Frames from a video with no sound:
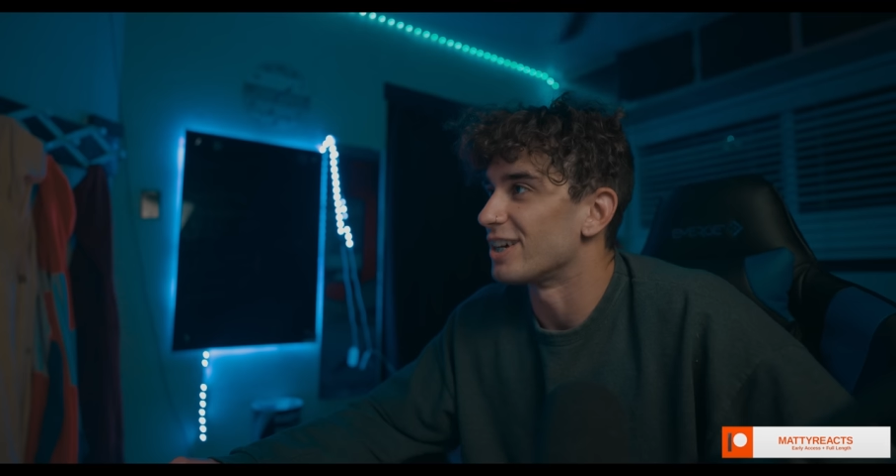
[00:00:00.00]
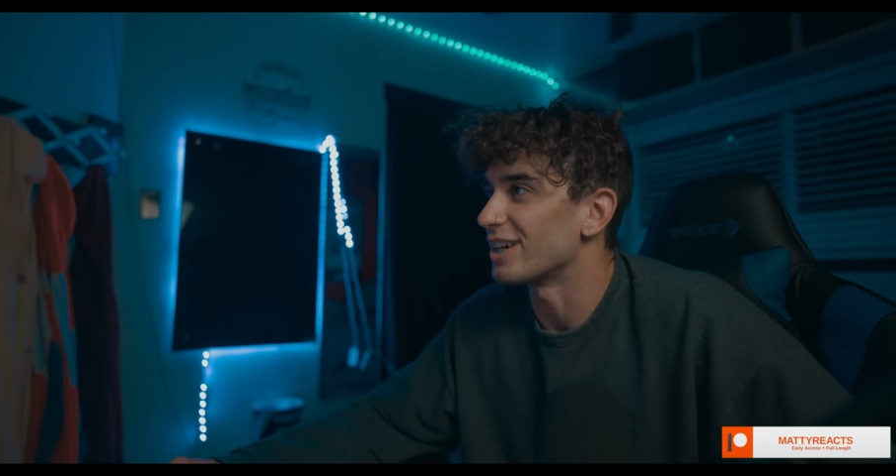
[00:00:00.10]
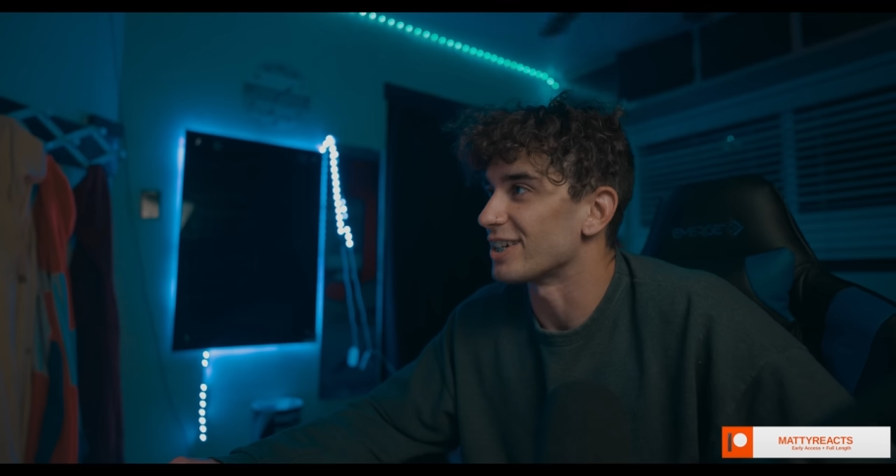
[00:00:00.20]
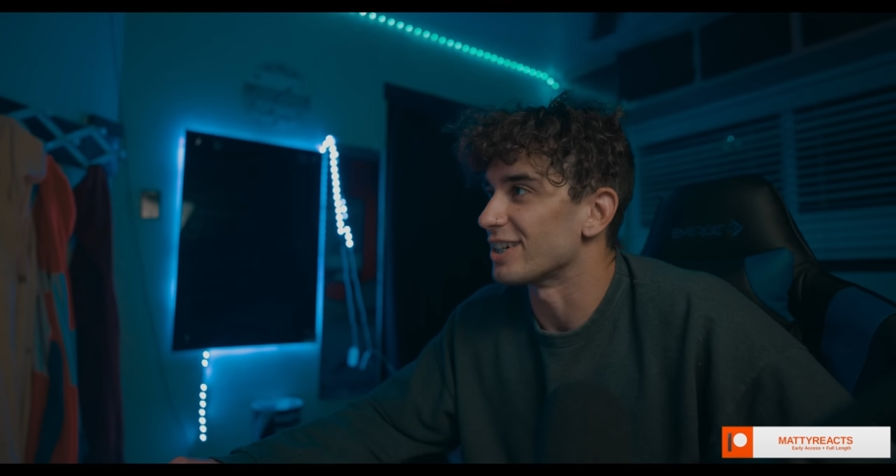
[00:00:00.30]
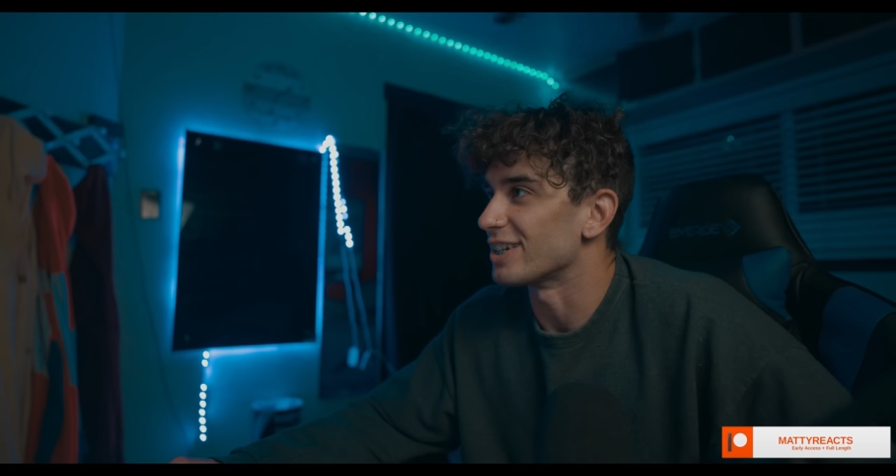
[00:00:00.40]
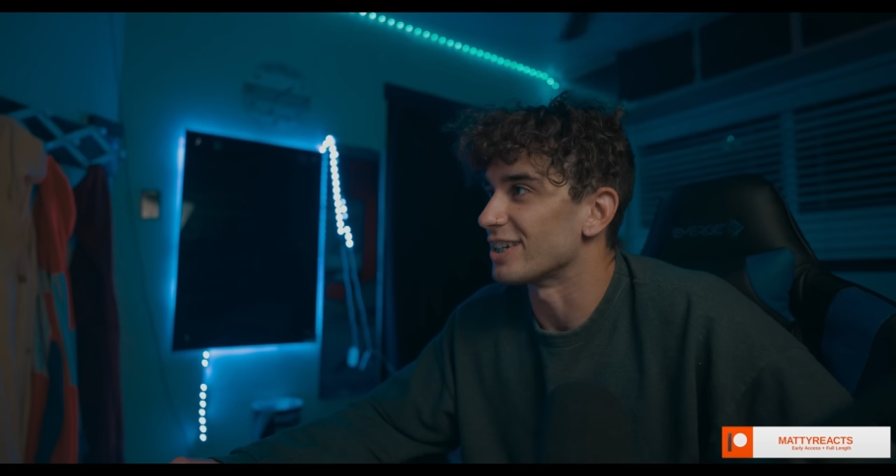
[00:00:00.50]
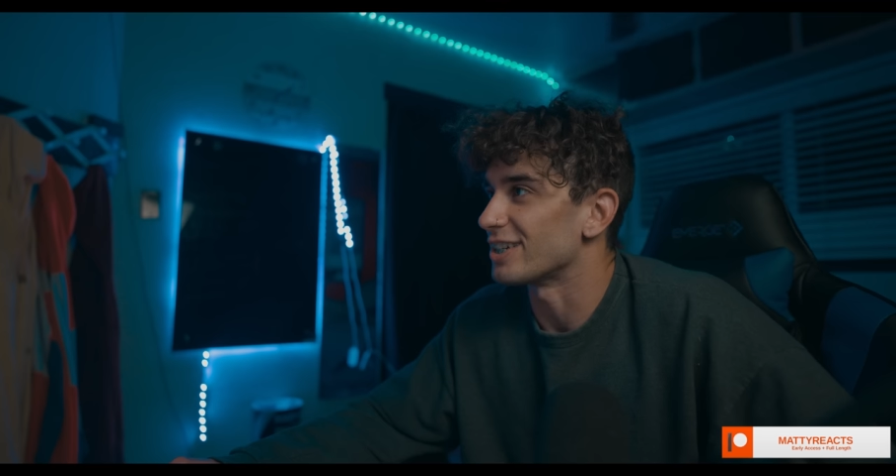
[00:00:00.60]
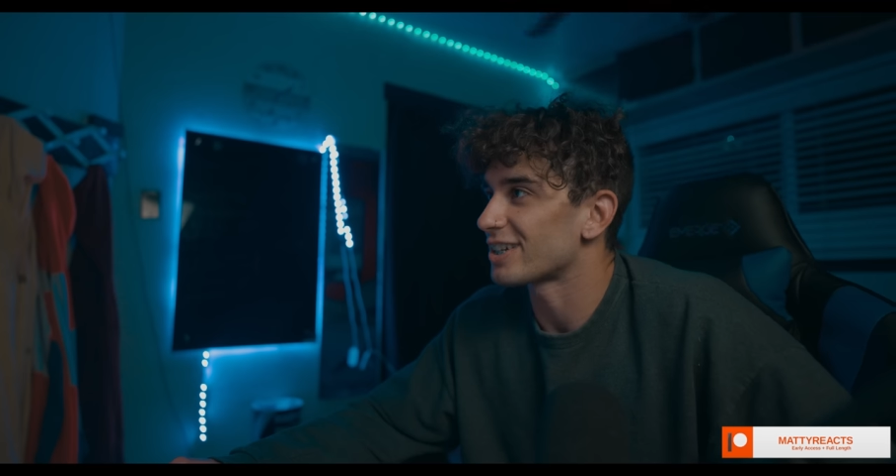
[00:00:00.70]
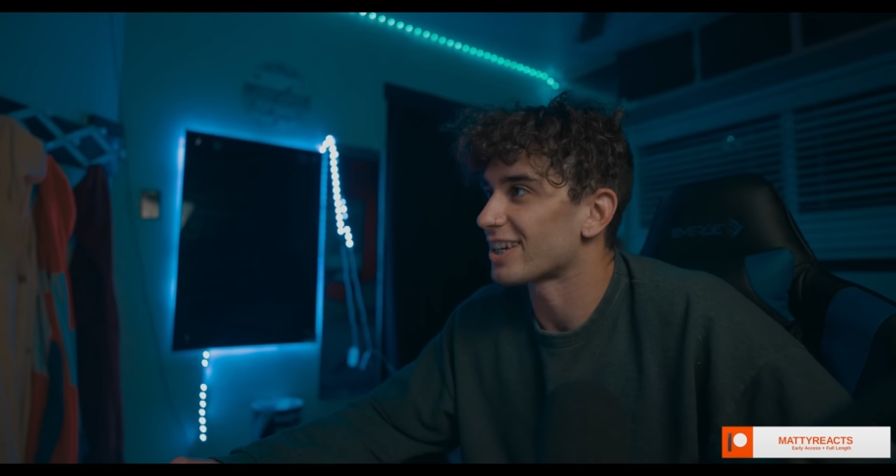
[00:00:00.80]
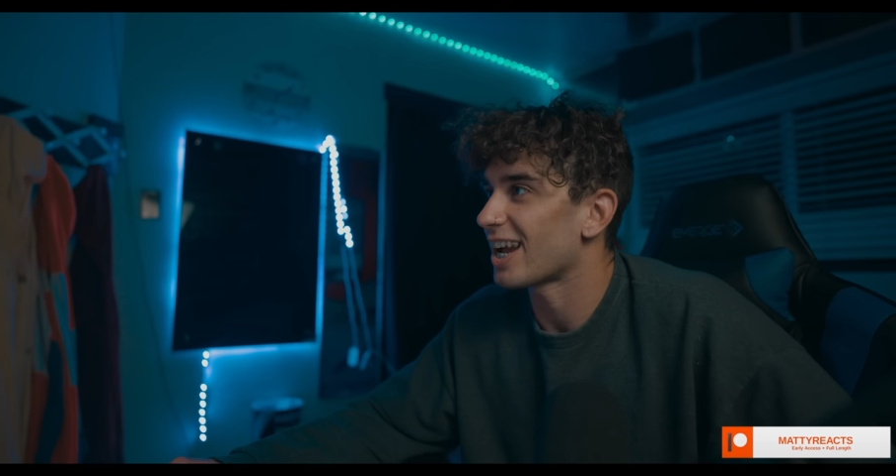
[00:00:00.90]
I
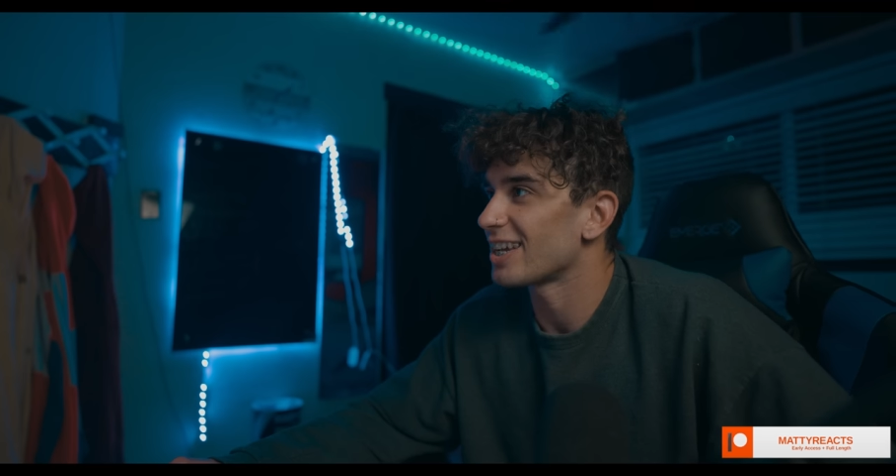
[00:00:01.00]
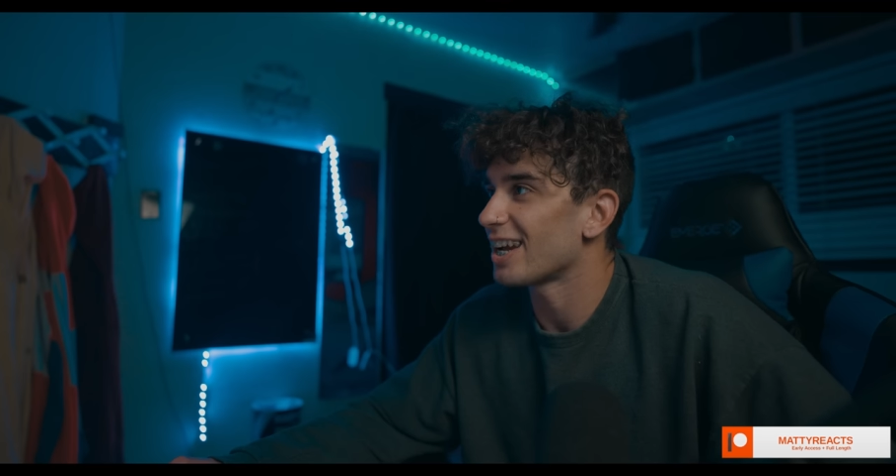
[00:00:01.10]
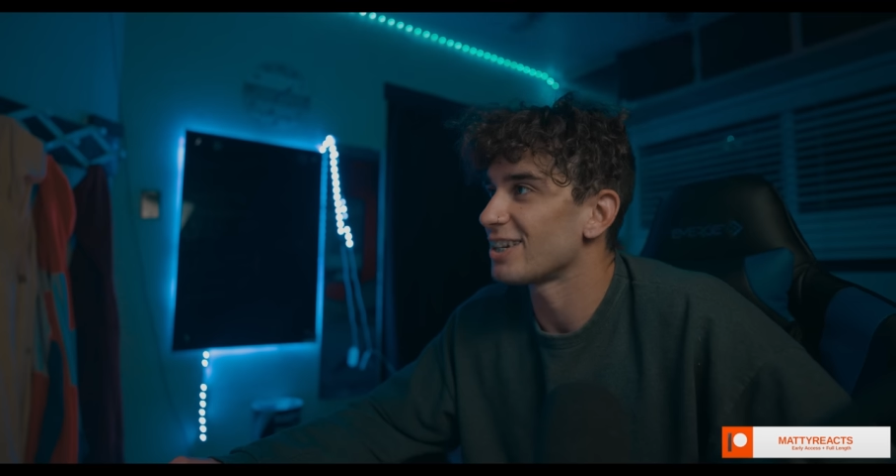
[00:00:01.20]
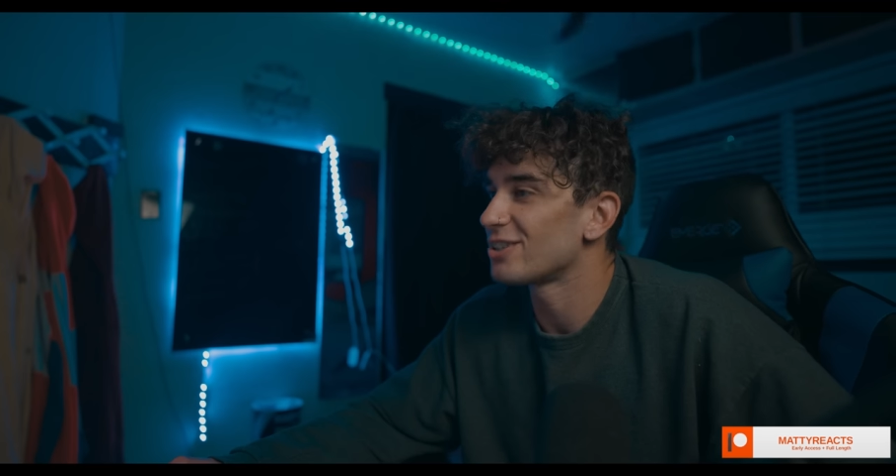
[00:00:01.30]
guess. Like, I, I